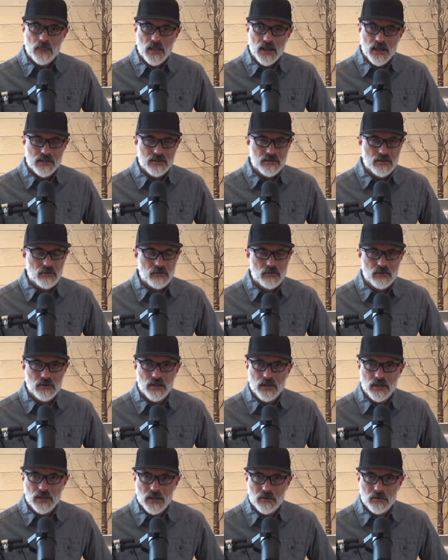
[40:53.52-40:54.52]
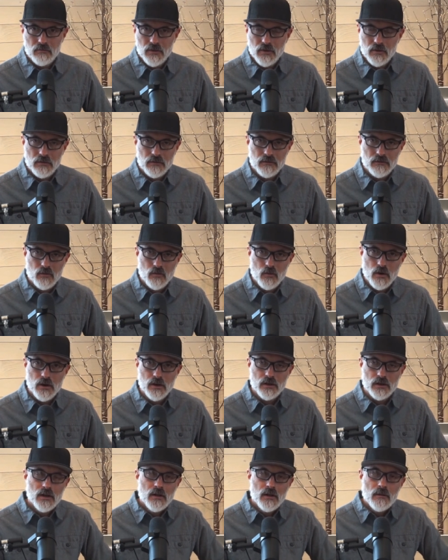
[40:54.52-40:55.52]
is a really beautiful
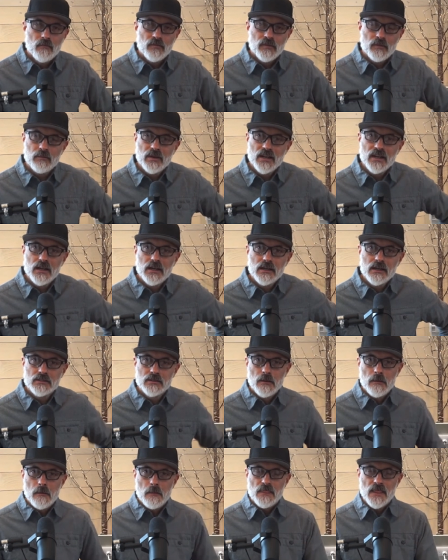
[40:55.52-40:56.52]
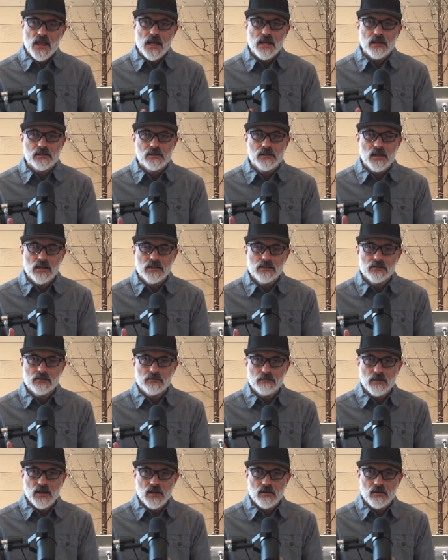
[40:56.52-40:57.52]
word because it does
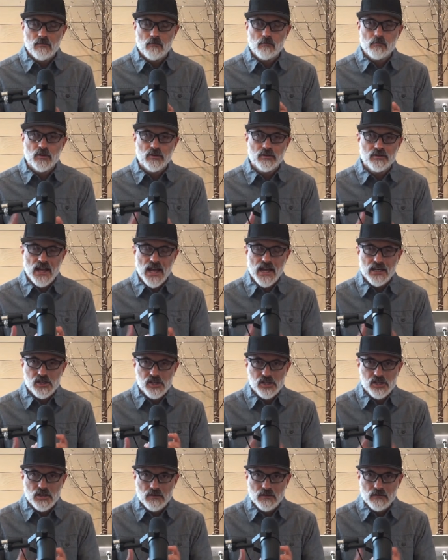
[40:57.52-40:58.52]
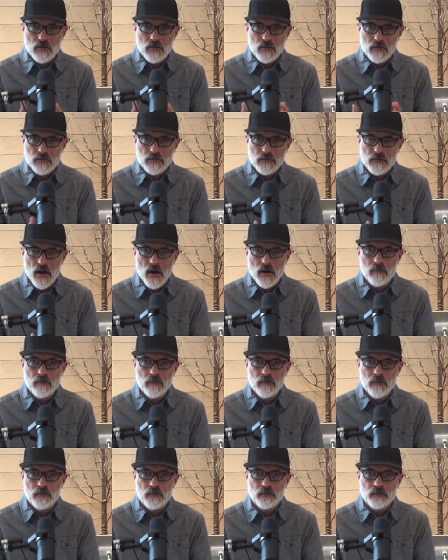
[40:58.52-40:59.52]
mean protection
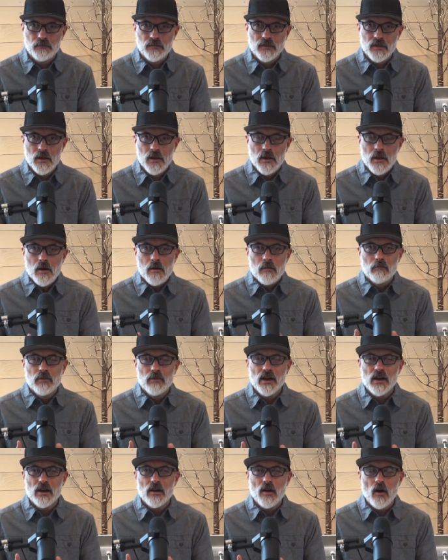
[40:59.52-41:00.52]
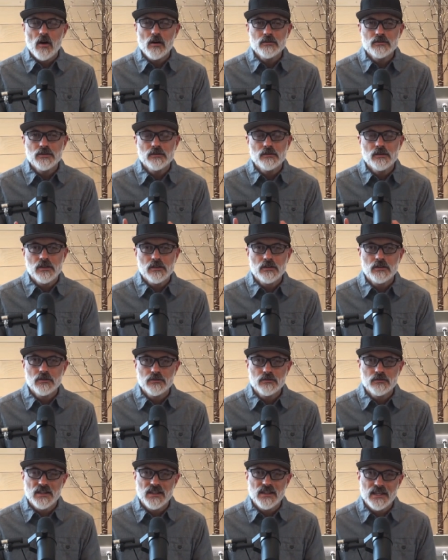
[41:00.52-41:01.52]
from, but it also
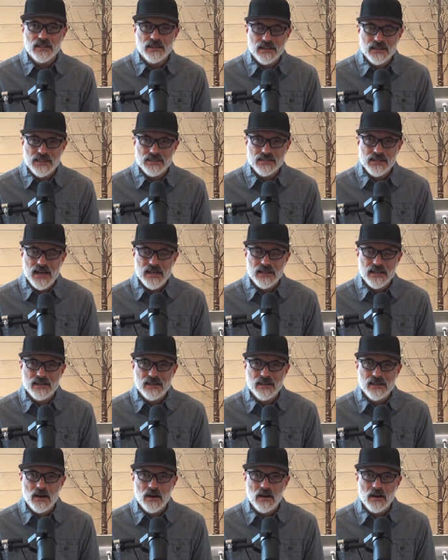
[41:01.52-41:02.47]
includes with it this idea